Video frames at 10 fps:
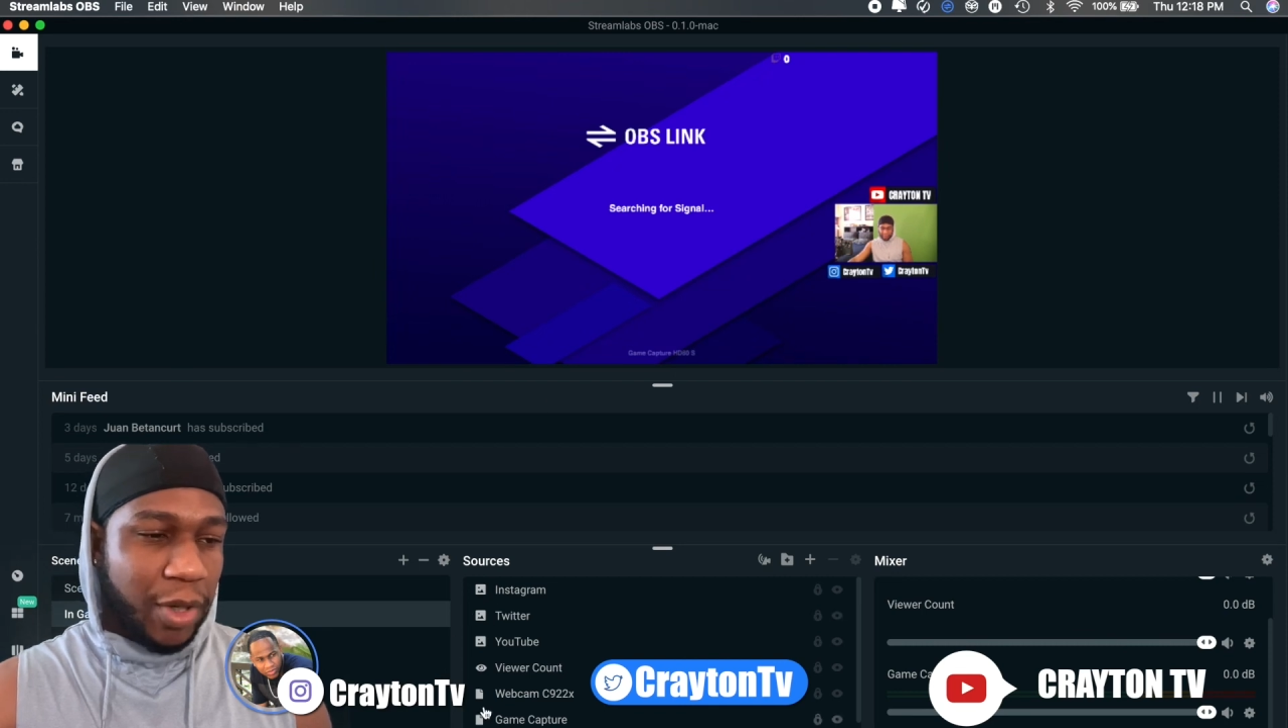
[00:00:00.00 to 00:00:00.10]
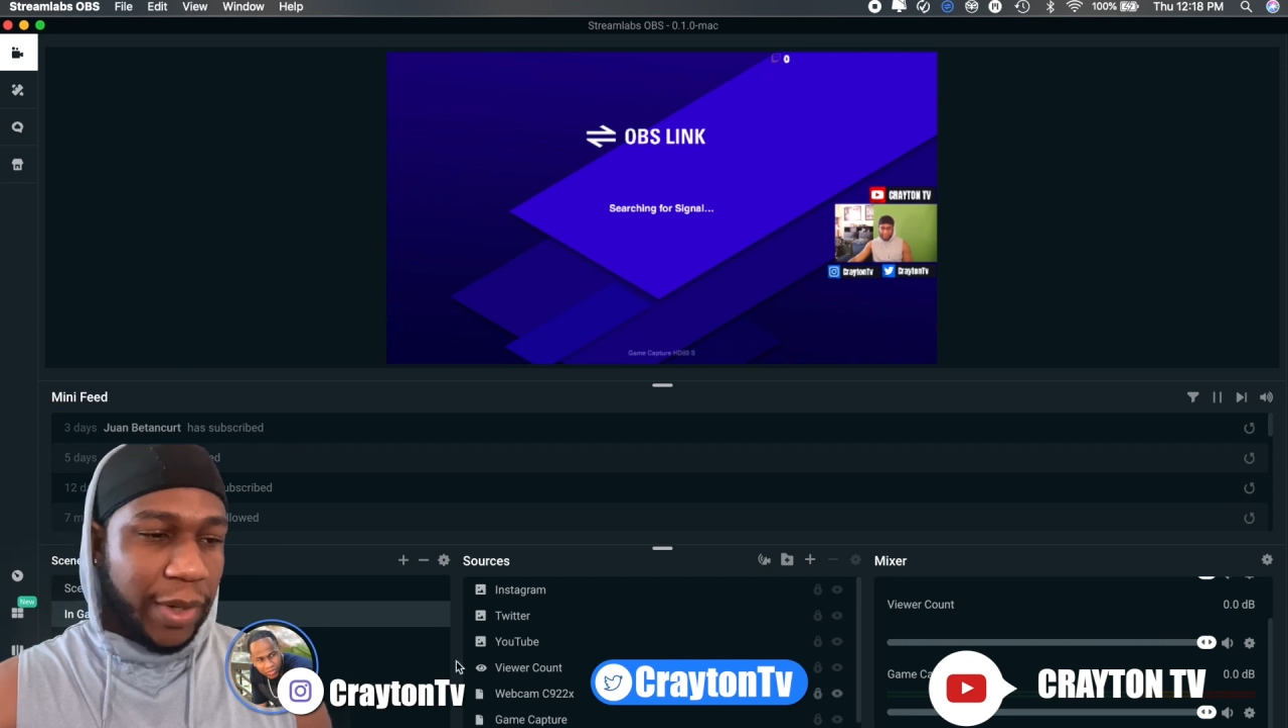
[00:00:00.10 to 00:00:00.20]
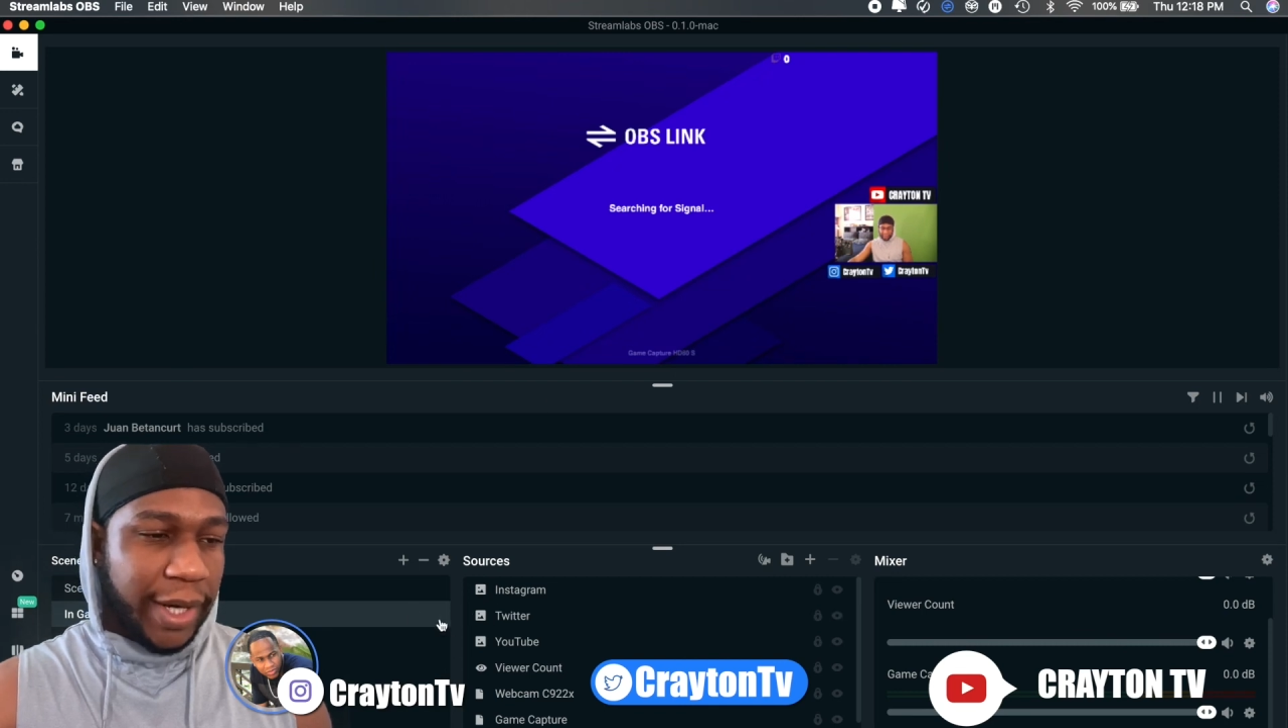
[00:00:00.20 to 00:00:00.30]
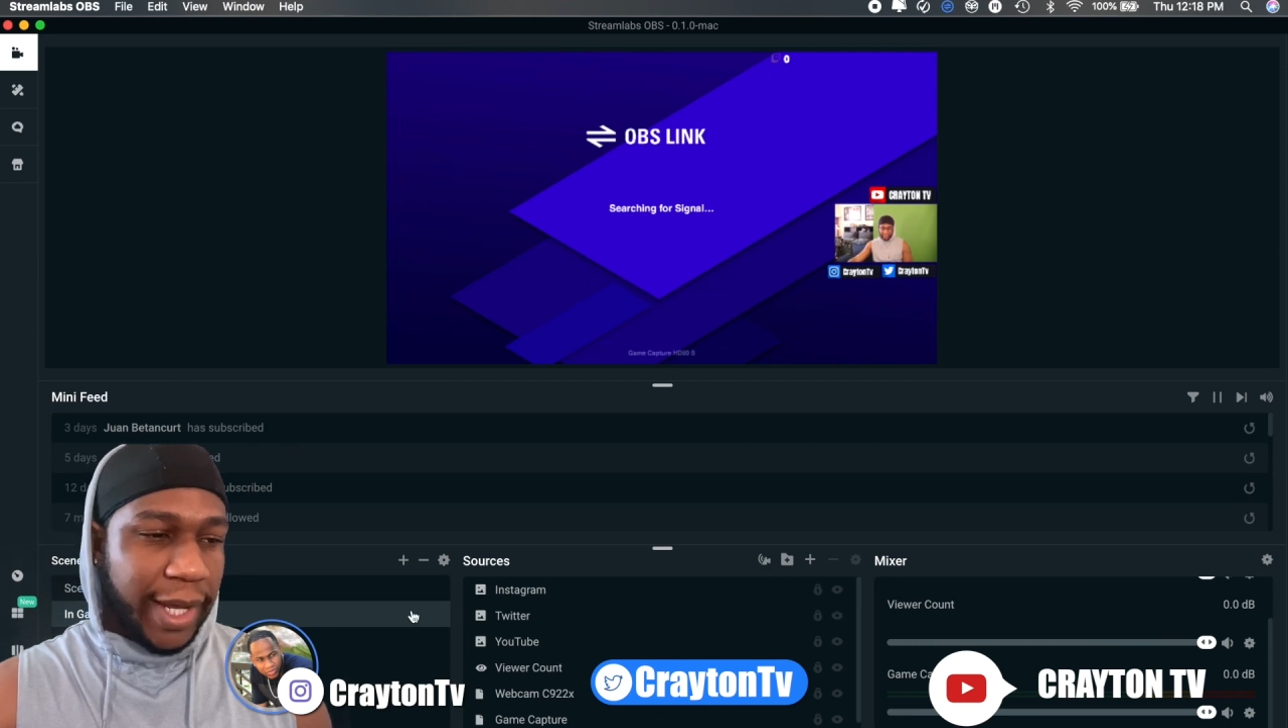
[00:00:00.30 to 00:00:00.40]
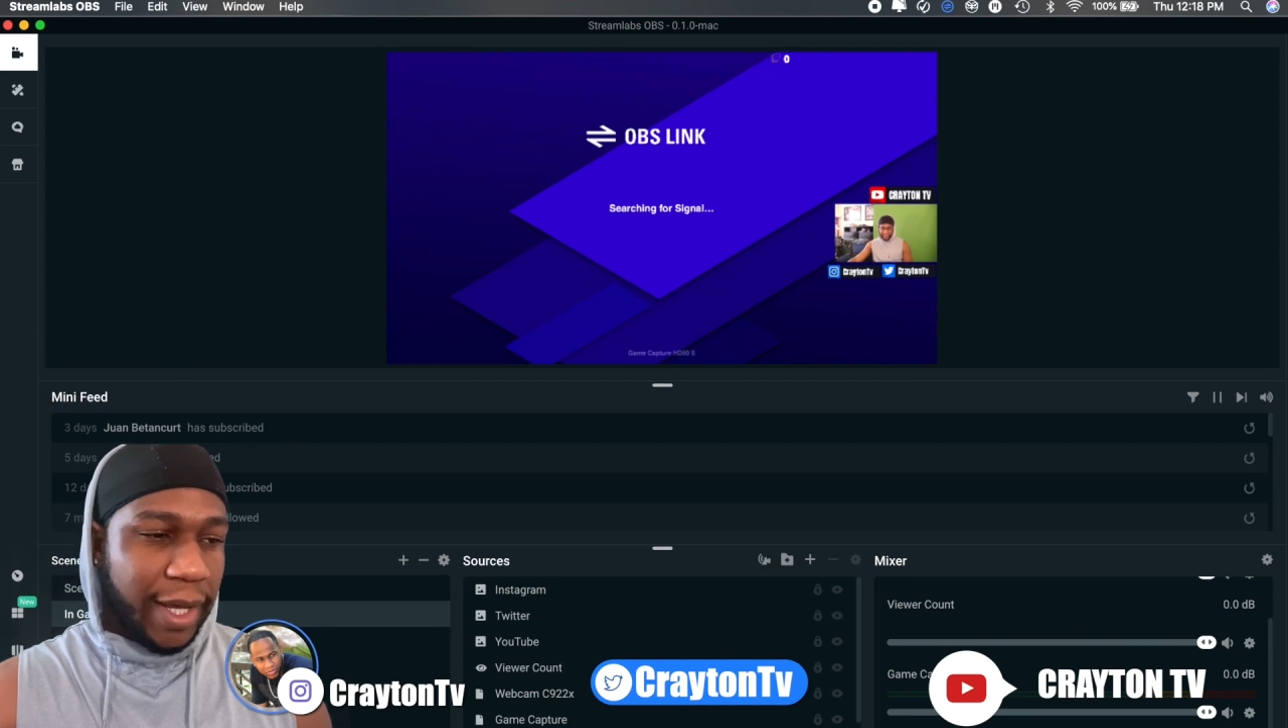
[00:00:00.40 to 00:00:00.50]
on
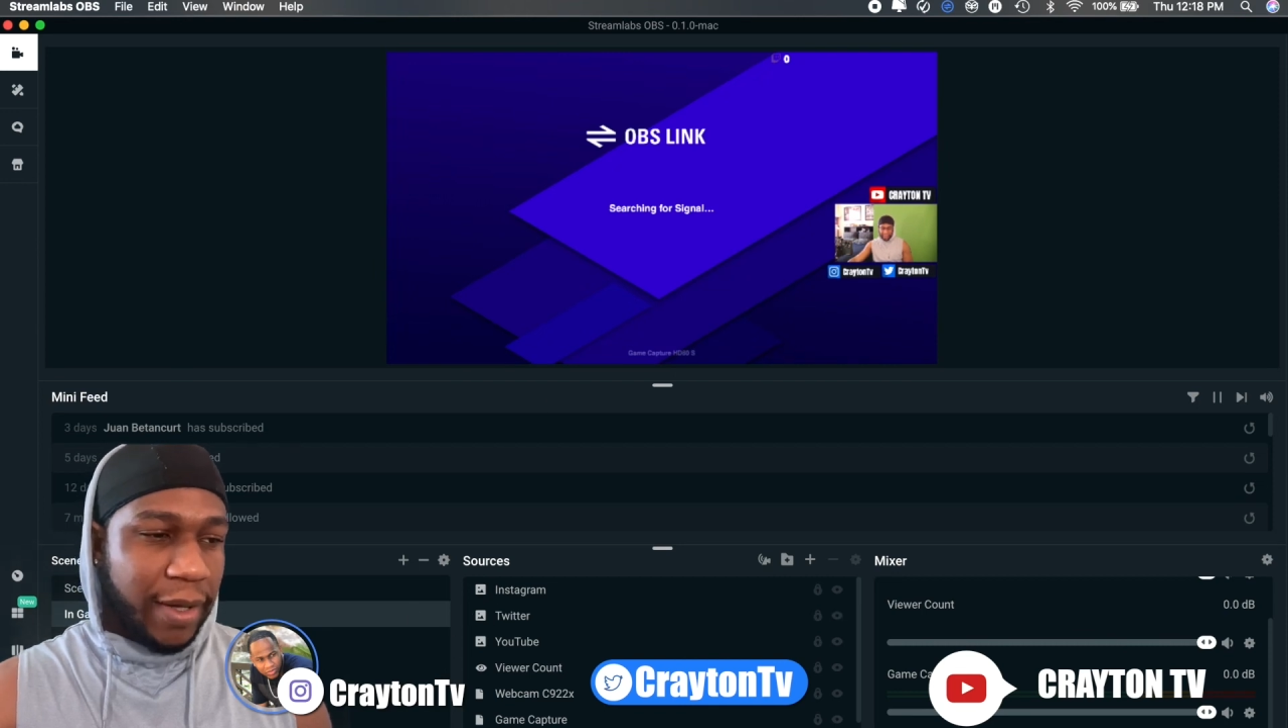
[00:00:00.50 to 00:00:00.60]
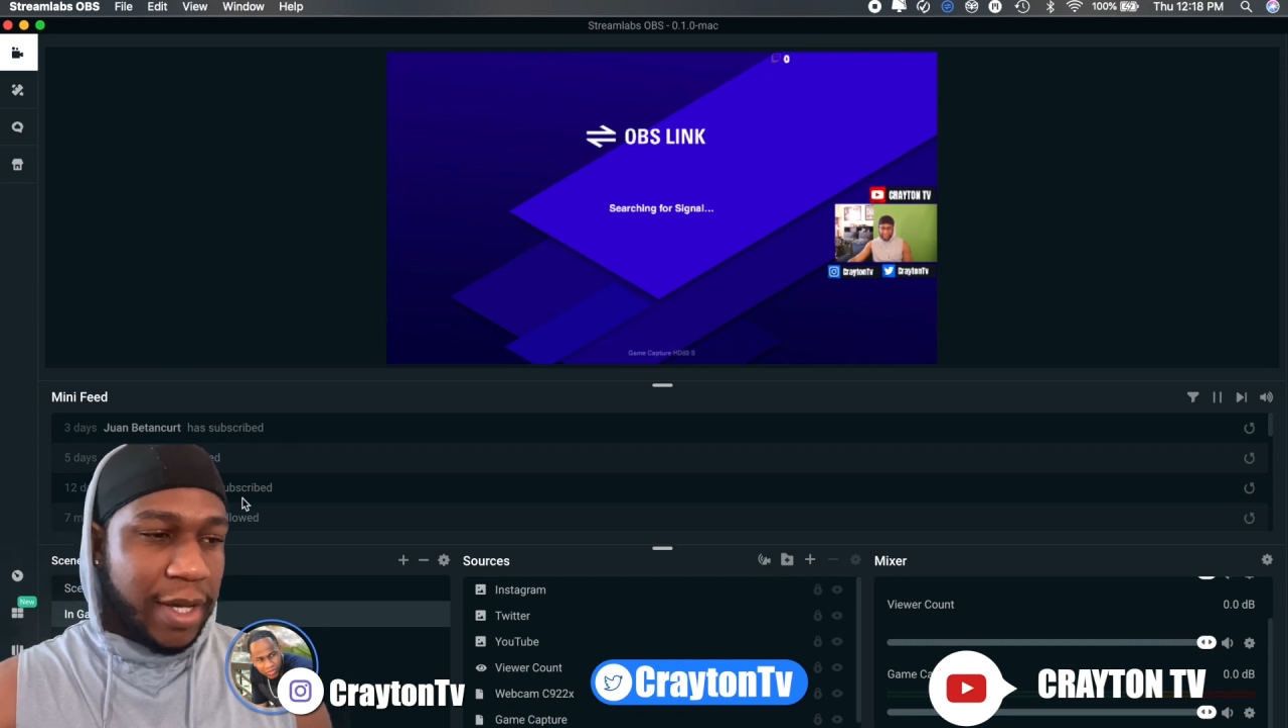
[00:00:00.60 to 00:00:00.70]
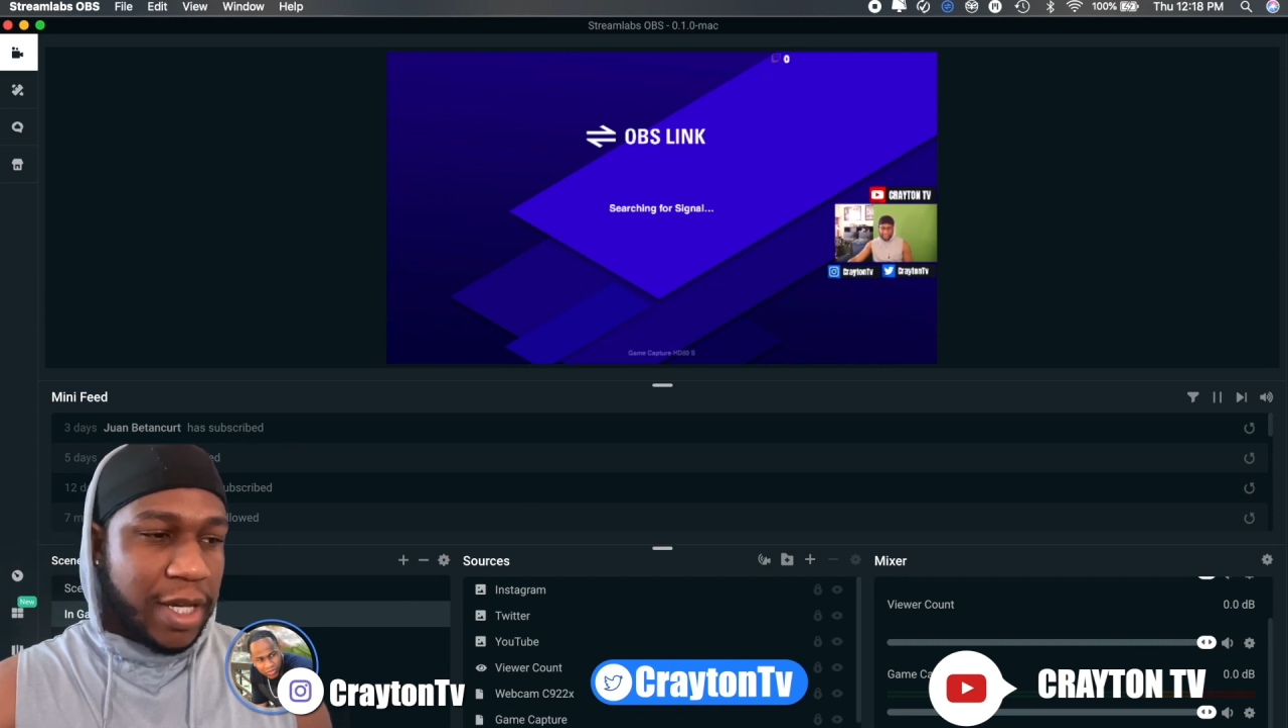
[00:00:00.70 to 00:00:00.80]
right now.